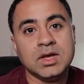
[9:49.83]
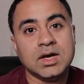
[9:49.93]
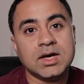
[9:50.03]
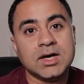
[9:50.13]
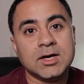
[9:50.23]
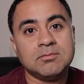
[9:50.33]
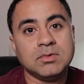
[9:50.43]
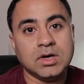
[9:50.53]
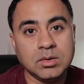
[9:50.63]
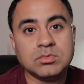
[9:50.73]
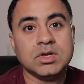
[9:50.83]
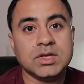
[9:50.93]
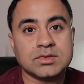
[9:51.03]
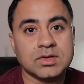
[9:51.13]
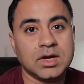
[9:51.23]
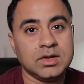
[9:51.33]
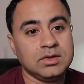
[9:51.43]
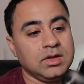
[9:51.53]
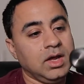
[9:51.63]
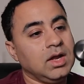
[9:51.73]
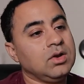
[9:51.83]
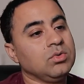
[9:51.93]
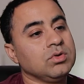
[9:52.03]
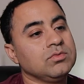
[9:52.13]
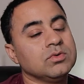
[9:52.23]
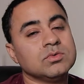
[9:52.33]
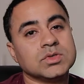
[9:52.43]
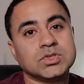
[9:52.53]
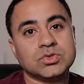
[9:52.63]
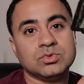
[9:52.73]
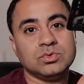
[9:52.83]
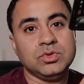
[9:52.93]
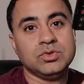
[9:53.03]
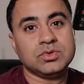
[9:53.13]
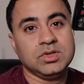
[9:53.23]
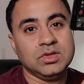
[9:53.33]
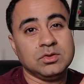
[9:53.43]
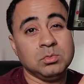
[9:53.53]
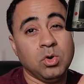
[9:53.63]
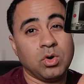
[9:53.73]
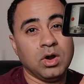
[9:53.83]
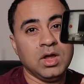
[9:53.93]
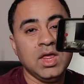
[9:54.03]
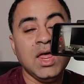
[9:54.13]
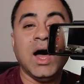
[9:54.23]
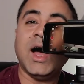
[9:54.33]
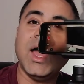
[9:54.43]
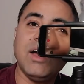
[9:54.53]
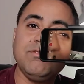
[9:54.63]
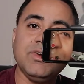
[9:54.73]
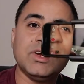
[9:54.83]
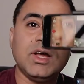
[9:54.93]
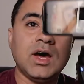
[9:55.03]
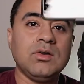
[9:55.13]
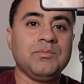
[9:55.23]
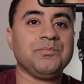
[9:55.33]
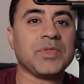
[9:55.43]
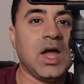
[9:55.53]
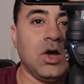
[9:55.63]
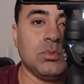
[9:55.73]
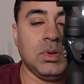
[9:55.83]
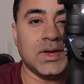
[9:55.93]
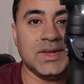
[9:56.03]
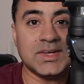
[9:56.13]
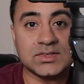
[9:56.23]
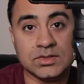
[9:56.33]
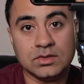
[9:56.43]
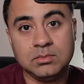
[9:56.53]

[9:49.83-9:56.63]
I'm really excited and looking forward to using this more. I have figured out how to plug in external